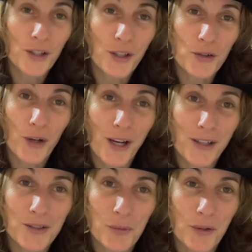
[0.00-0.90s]
the
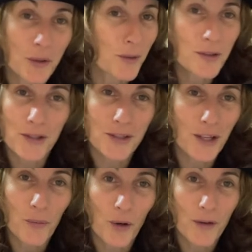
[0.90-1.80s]
triads are pretty much the
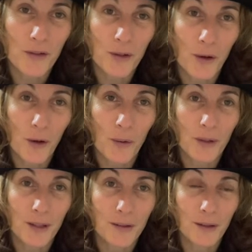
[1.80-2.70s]
same wherever you go
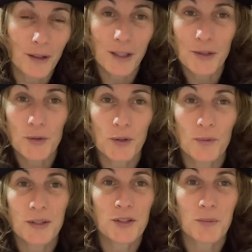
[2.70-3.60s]
in any sort of
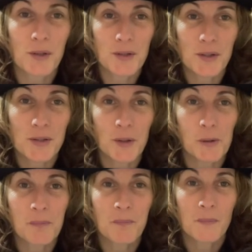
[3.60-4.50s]
Western music.
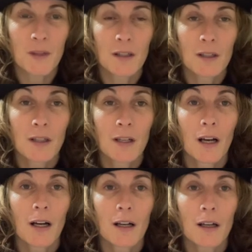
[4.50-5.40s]
So
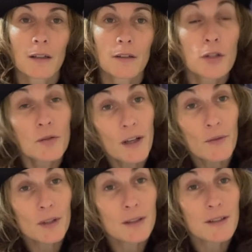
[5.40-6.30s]
2 5
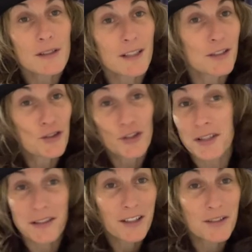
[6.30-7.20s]
1s, it's
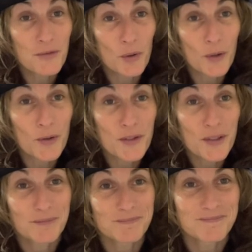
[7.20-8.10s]
just line of
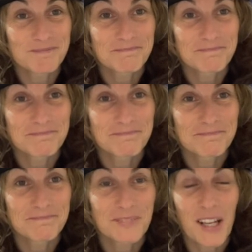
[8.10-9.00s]
fourths.
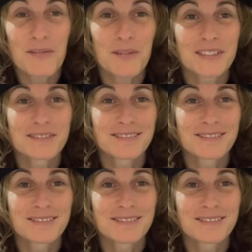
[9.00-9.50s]
Have fun.